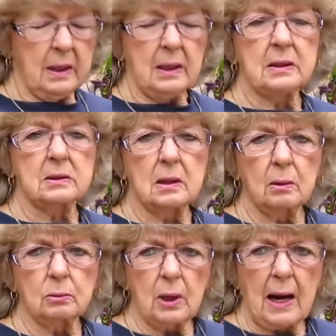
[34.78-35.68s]
it's
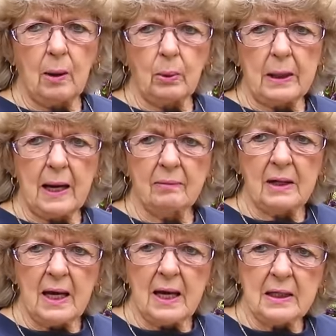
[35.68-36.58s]
so dry. We
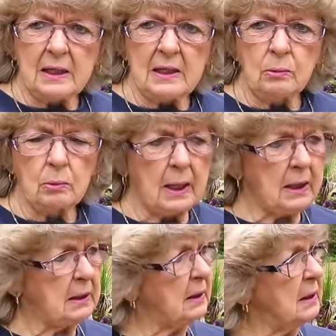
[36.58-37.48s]
haven't had any
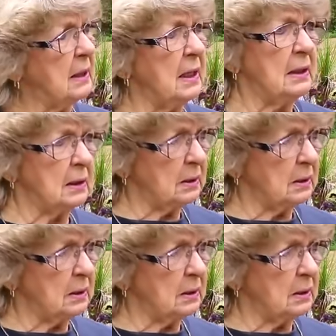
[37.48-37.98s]
rain in a